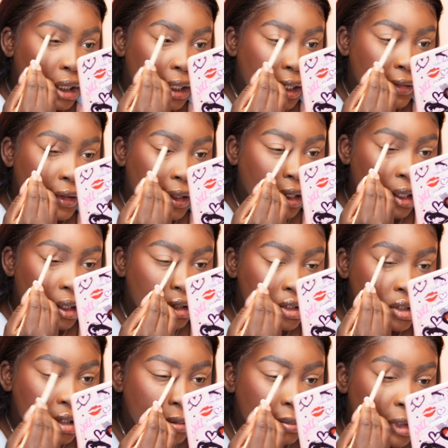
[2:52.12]
like that. I'm
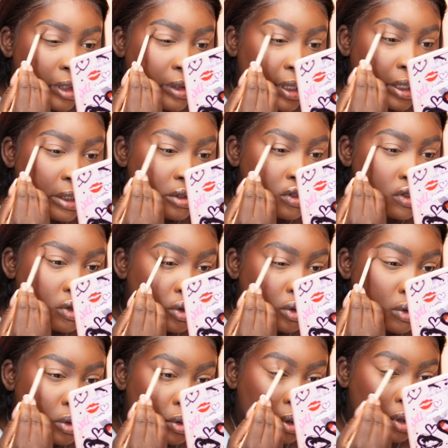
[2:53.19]
just going to blend that
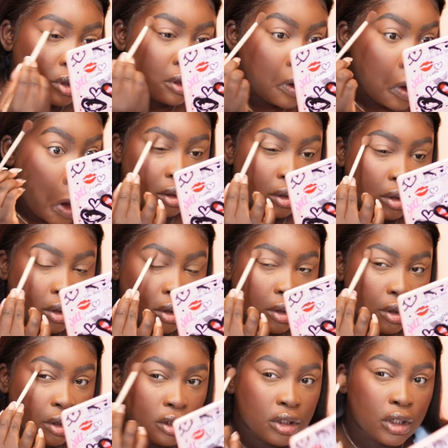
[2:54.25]
into previous
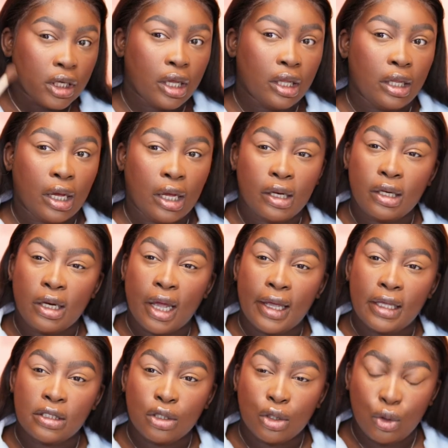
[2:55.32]
shade to get like a
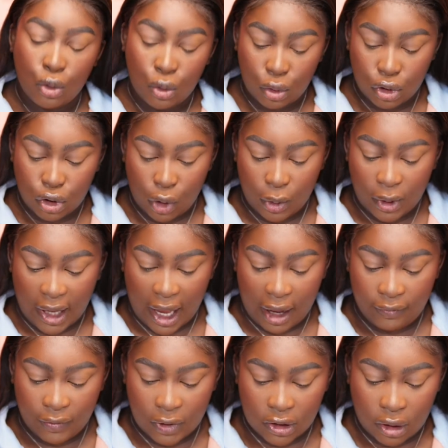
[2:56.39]
nice cool tone
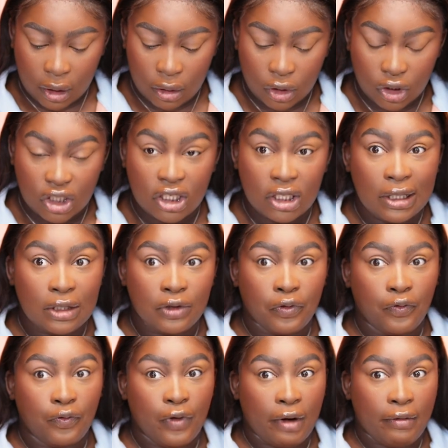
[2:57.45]
canvas going on. She is
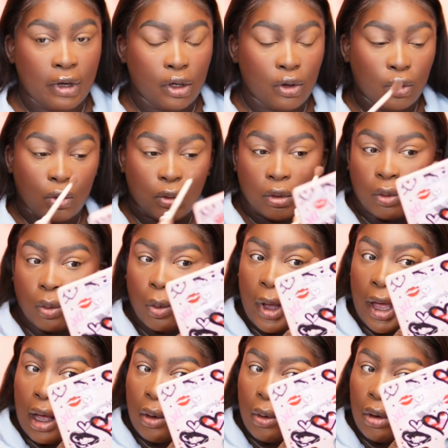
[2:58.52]
very cool.
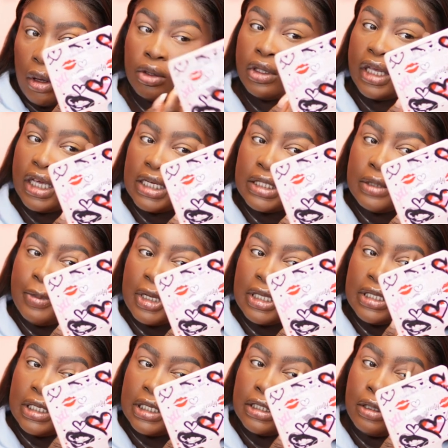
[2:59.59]
Wow. Not that I
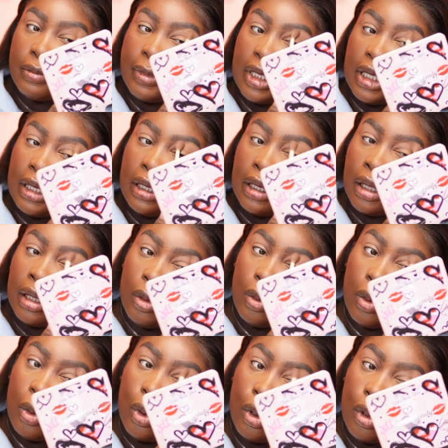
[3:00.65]
expected it to be
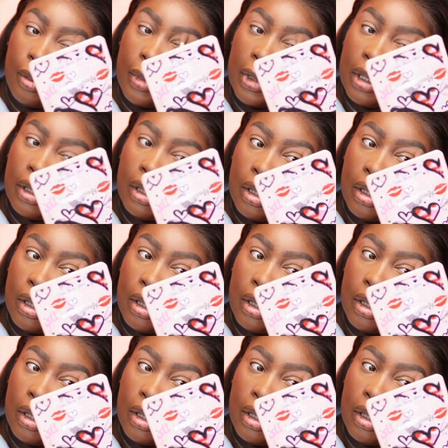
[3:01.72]
warm